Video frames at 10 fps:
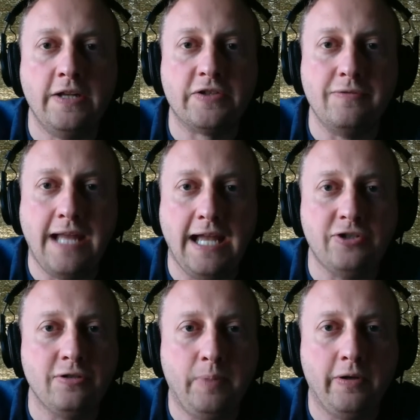So
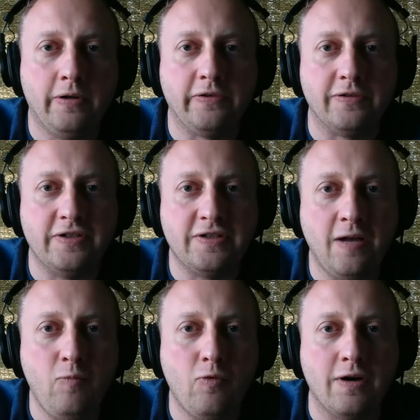national polls are
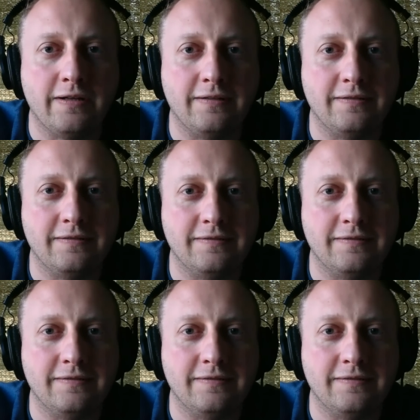somewhat